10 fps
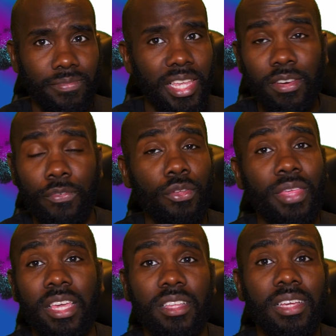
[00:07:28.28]
Even if you
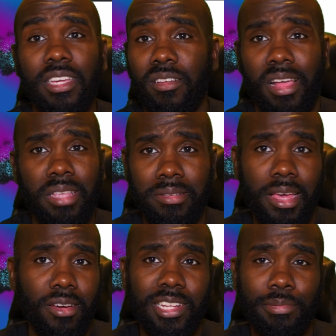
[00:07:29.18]
think your laptop's not
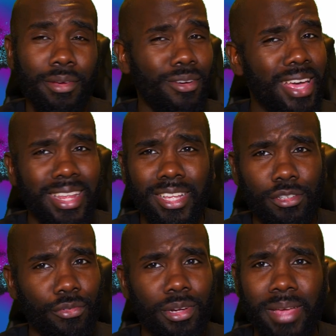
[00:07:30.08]
going to explode, go ahead and get
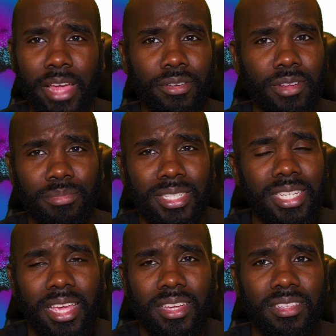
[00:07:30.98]
your free battery on. I'm just
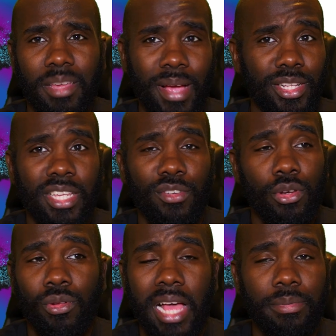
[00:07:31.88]
saying. They might just give you a
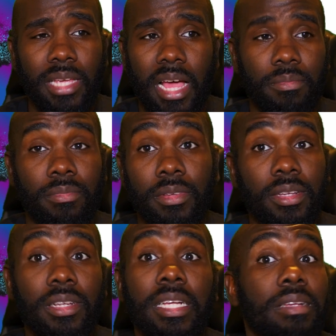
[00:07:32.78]
new laptop.
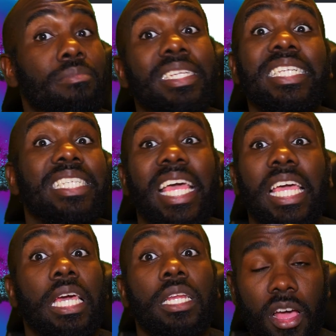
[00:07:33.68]
I'm just
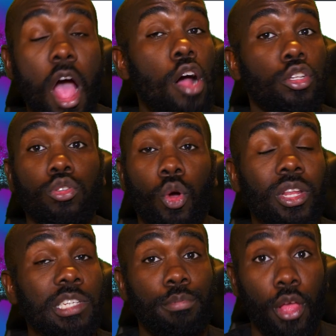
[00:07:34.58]
saying. Also, don't
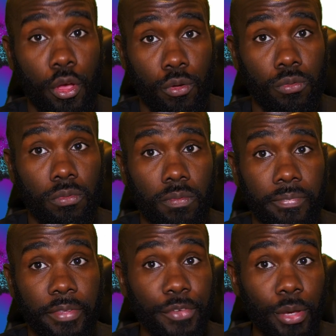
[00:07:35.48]
explode.
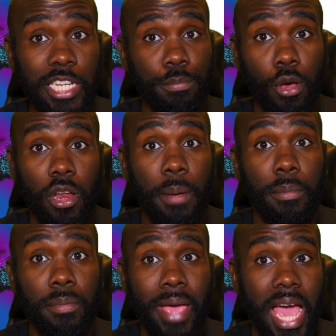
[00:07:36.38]
If you explode, I'm going
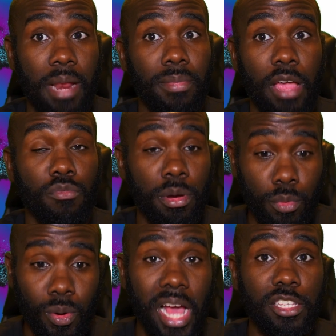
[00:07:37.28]
to be mad. I'm like, remember
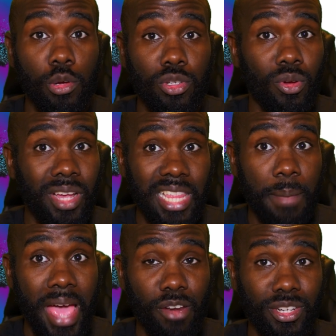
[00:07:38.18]
when I told you to go get that
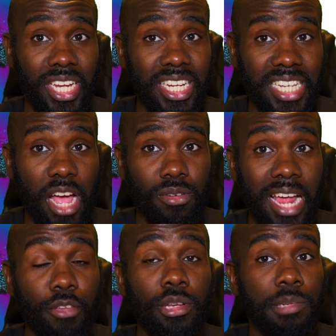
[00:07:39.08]
battery changed out? Now
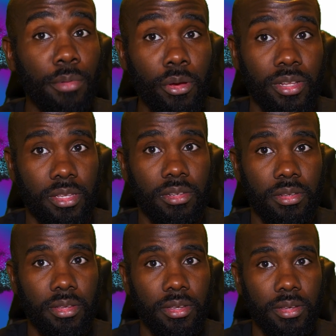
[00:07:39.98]
you exploded.
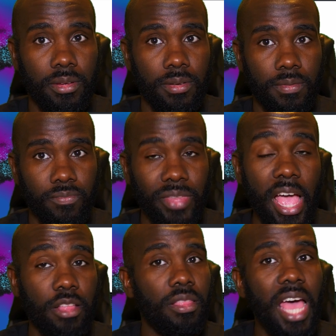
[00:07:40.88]

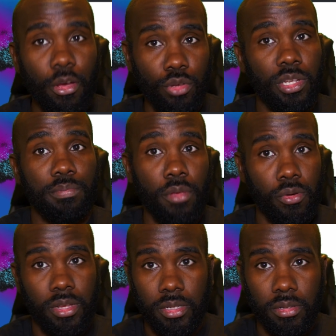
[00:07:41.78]
Now you
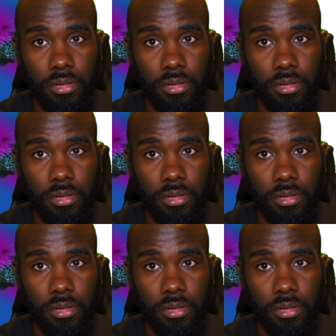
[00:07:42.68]
exploded.